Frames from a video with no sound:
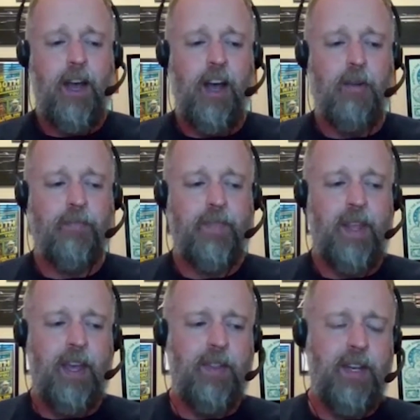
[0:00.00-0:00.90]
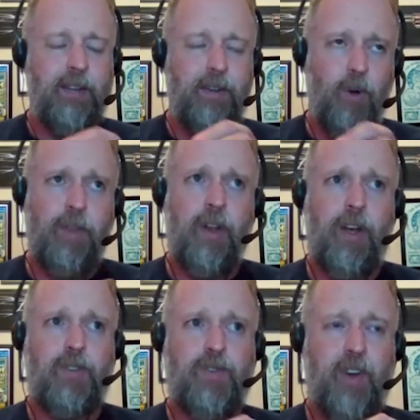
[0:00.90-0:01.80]
And then
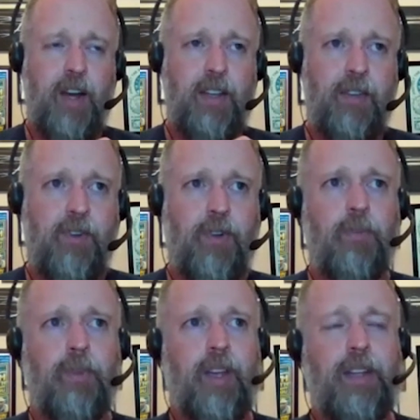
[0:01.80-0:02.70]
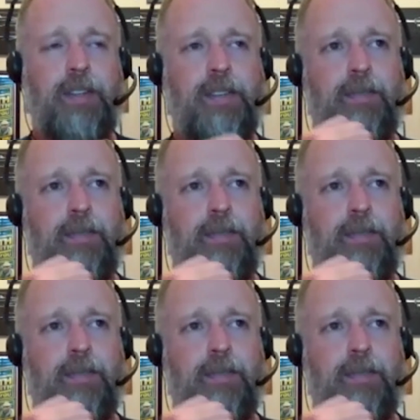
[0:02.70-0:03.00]
orthodontics was very difficult because,